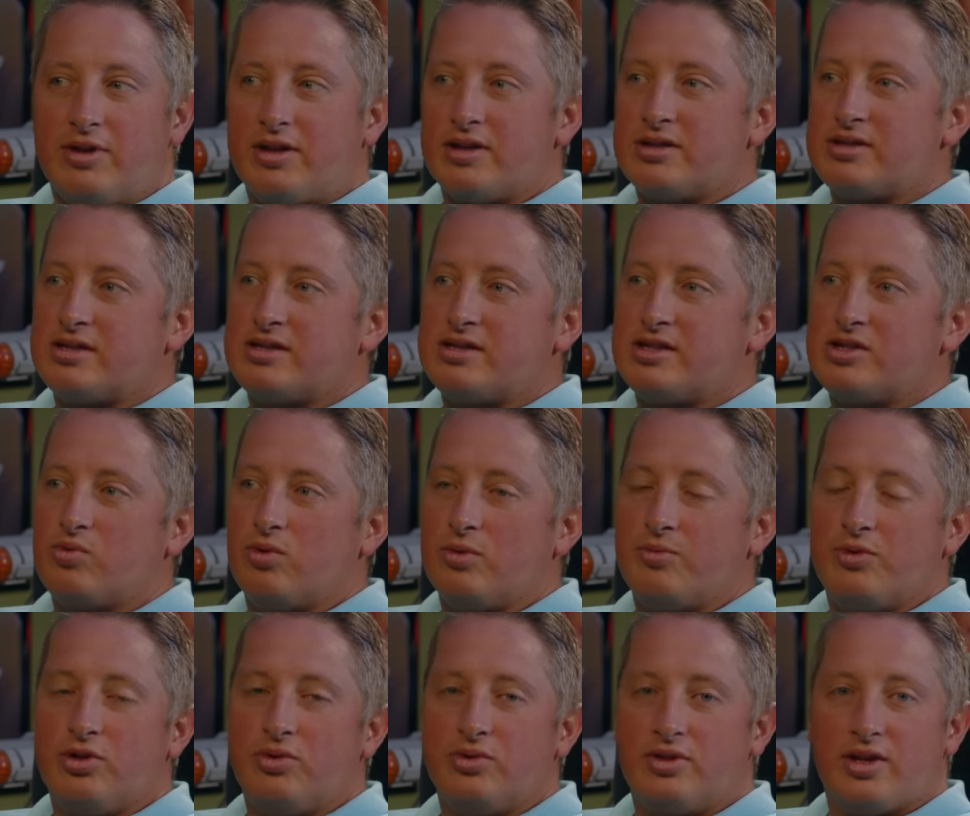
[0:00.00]
Because this is a
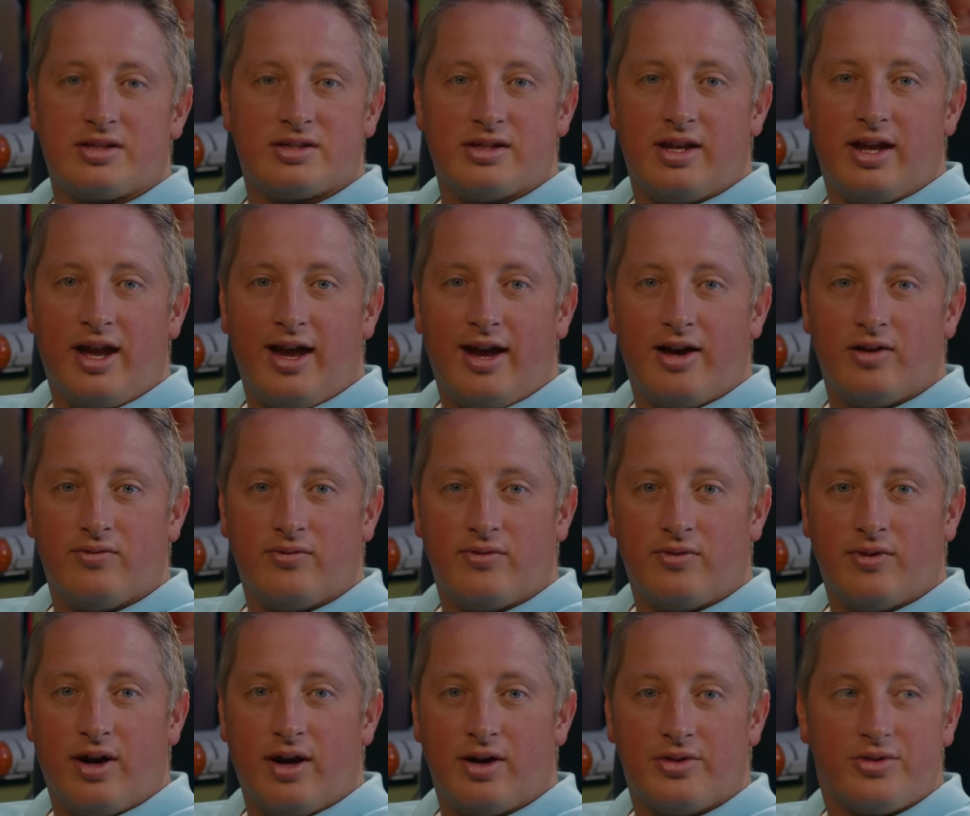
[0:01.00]
woman who doesn't have
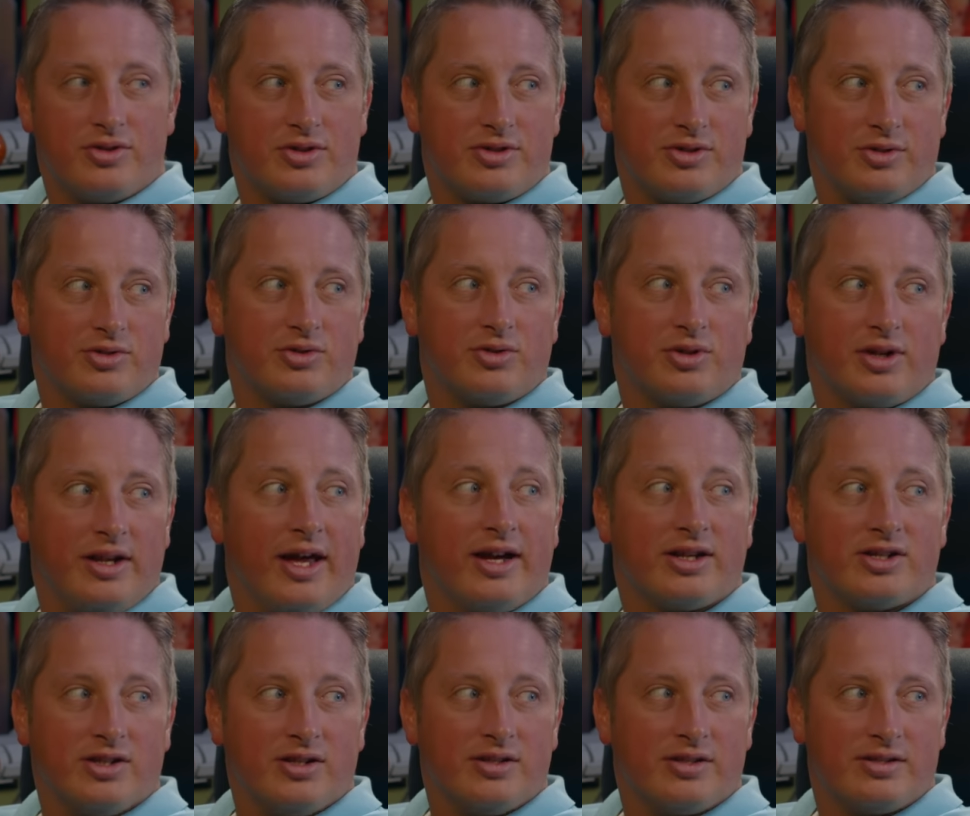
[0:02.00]
other social
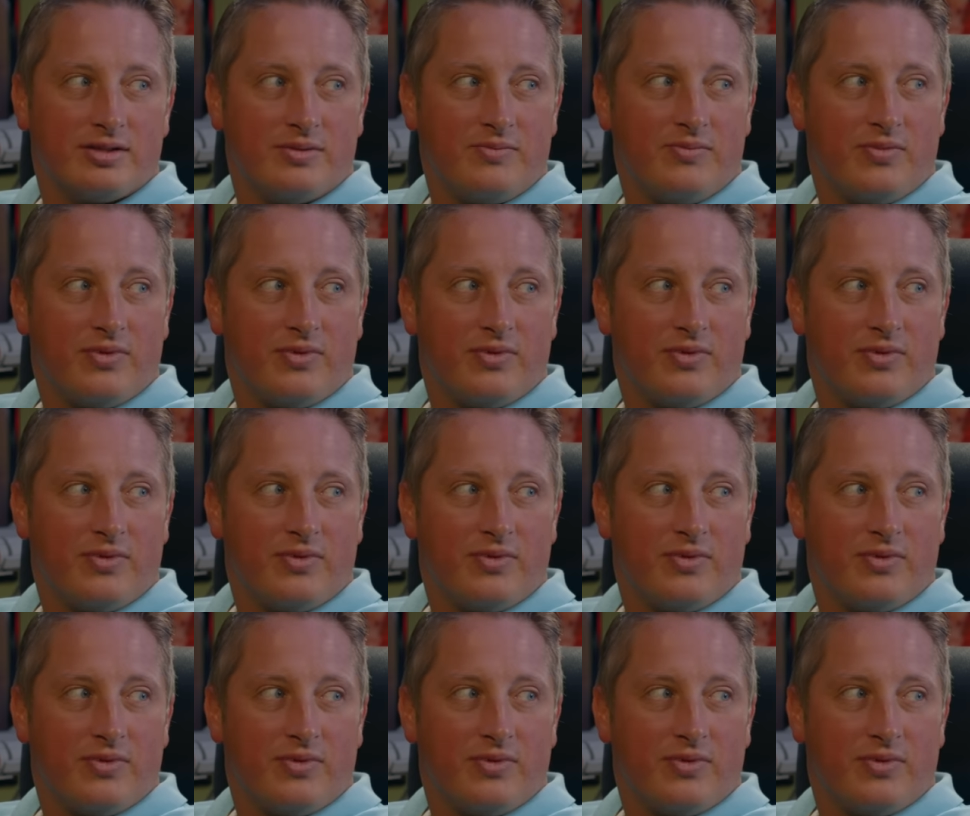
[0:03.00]
connections.